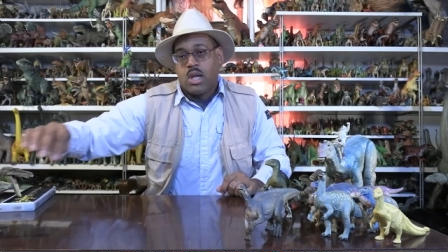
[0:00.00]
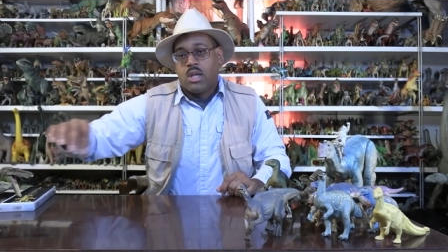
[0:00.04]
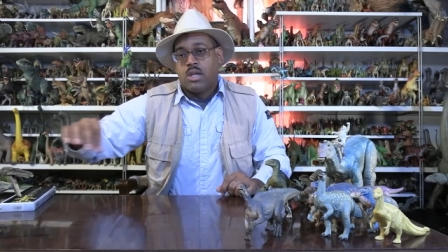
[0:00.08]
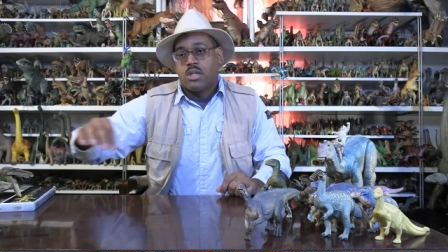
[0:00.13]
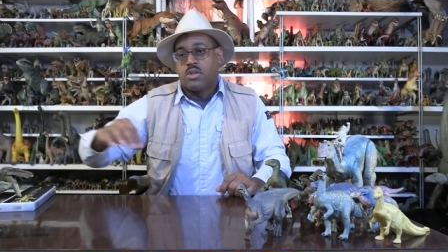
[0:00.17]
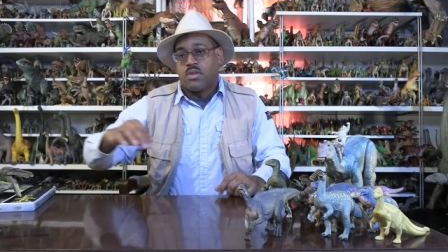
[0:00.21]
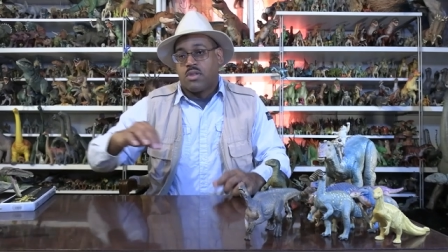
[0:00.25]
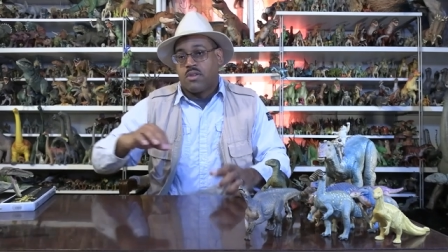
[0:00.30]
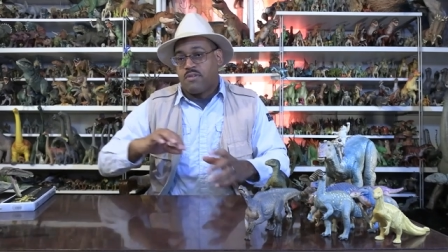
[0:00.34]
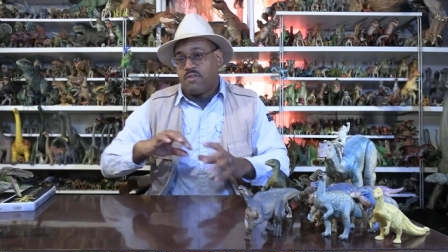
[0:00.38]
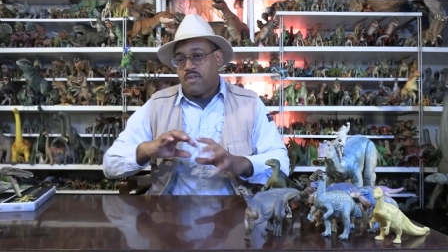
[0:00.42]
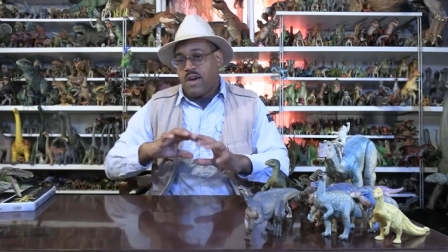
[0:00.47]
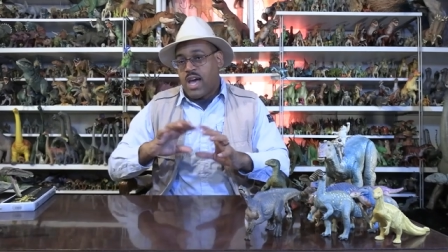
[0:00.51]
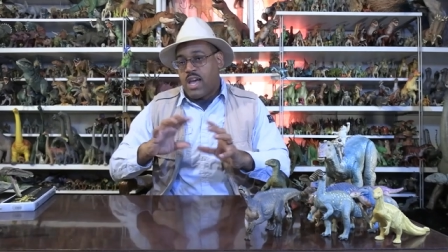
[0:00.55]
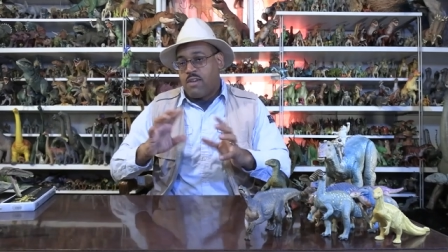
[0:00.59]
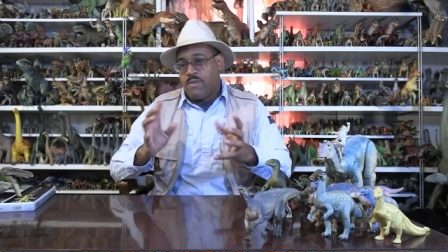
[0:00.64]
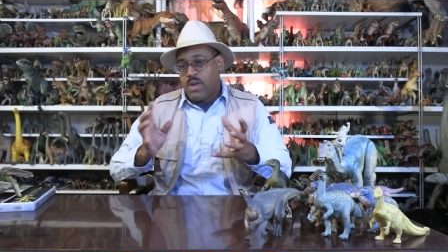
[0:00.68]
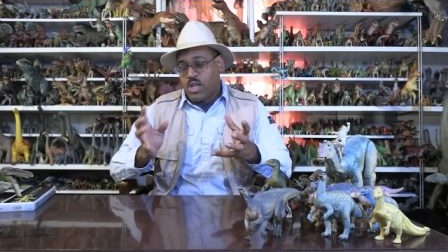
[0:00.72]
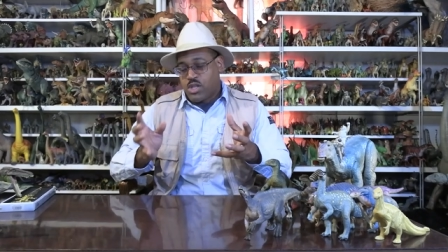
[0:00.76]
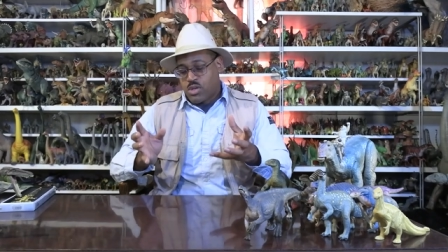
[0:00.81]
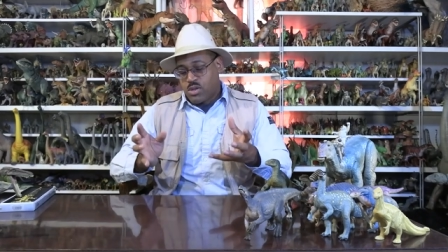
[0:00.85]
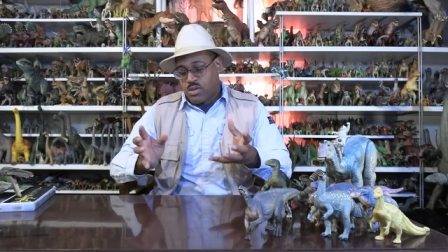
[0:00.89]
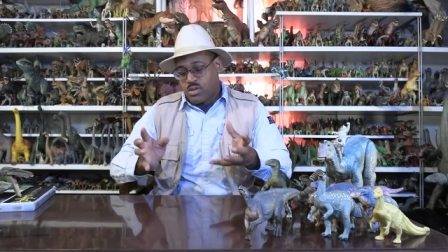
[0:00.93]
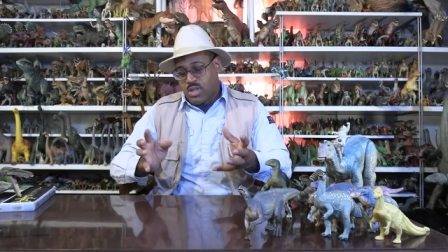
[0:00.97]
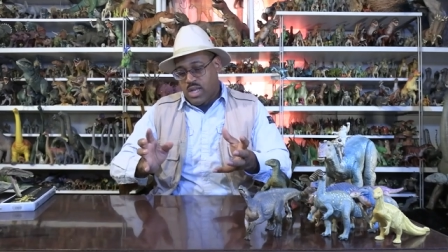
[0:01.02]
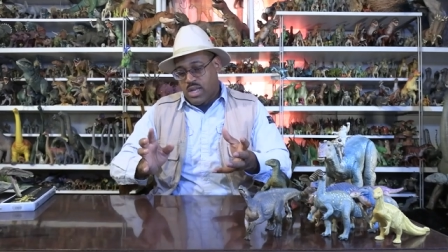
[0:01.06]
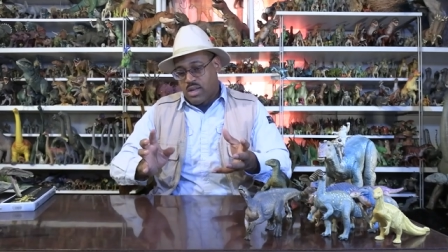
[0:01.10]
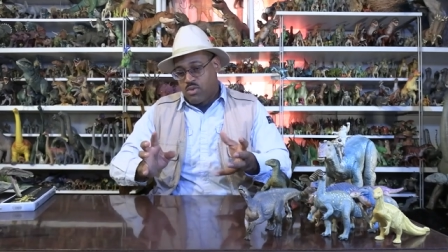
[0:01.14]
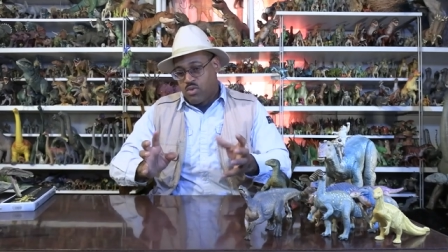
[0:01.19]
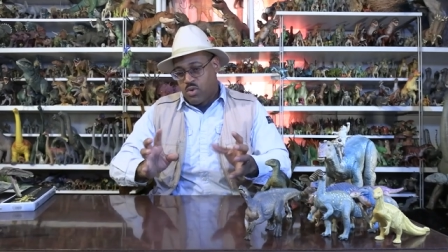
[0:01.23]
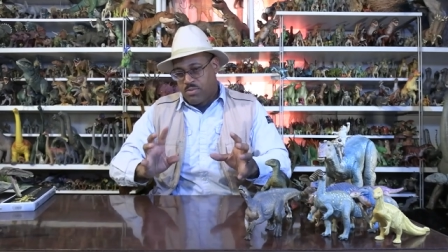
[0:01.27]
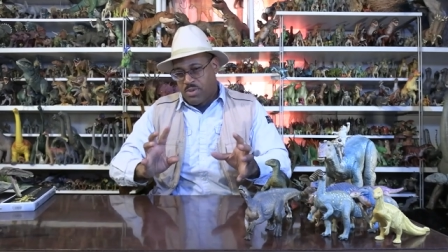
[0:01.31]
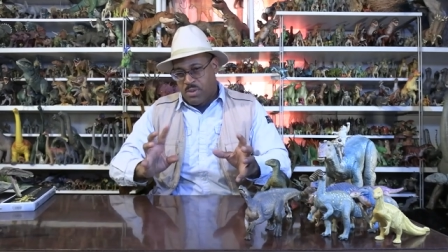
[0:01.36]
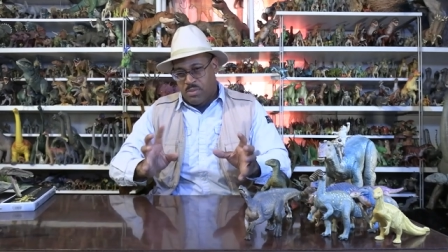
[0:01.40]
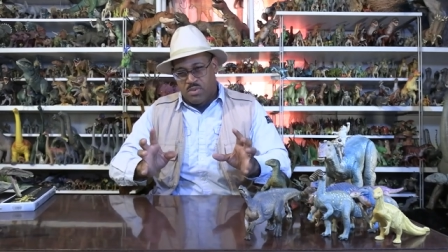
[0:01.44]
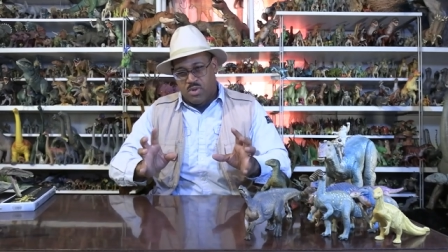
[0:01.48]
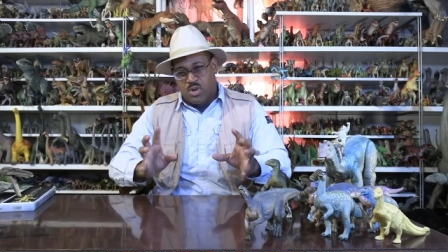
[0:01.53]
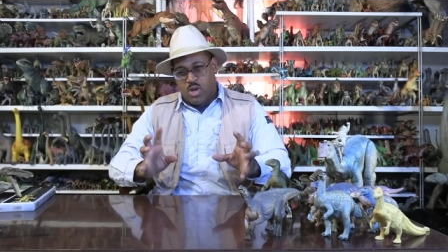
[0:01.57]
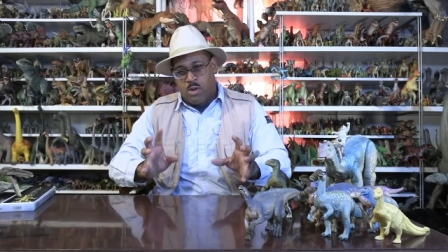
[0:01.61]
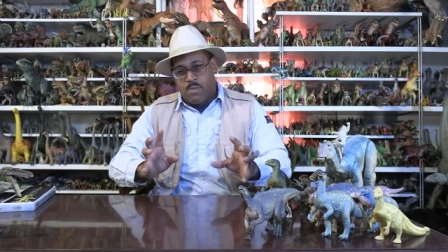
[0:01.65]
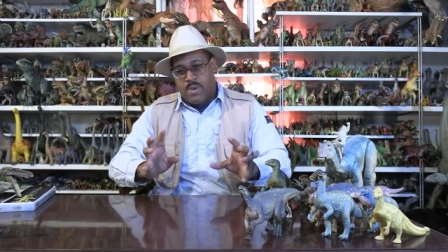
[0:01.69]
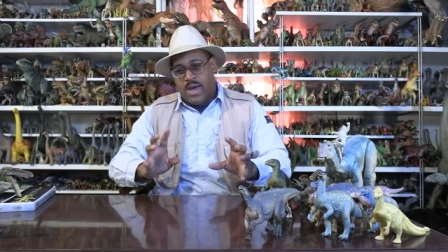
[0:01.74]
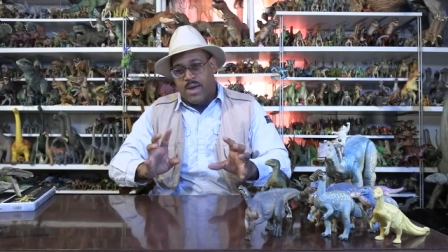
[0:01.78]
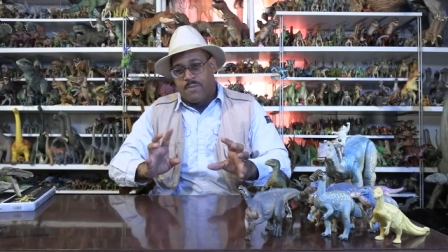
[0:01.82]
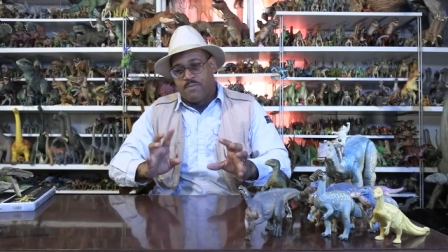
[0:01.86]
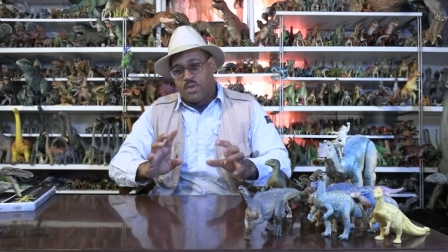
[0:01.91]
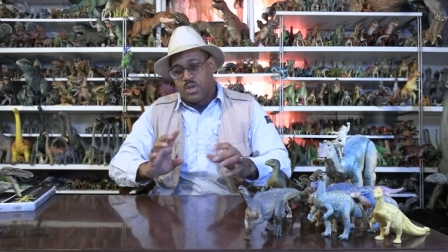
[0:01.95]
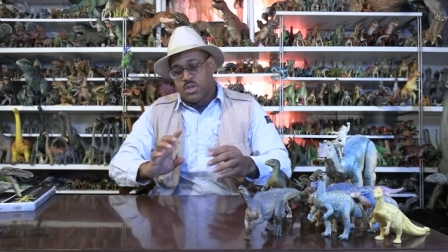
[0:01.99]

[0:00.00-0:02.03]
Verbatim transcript: So the five major like groups people know about,